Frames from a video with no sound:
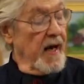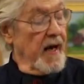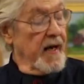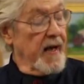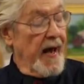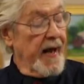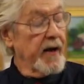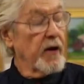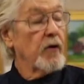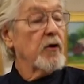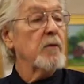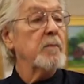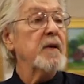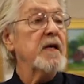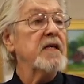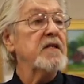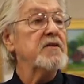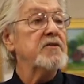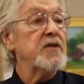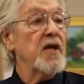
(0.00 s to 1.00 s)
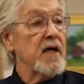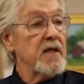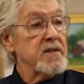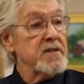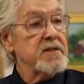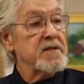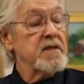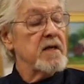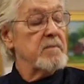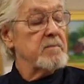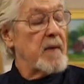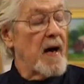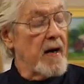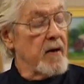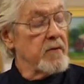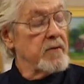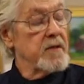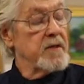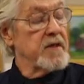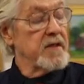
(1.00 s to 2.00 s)
and that ought to be just
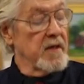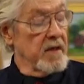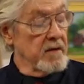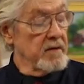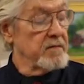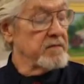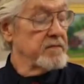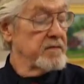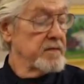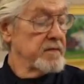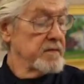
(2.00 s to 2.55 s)
about enough.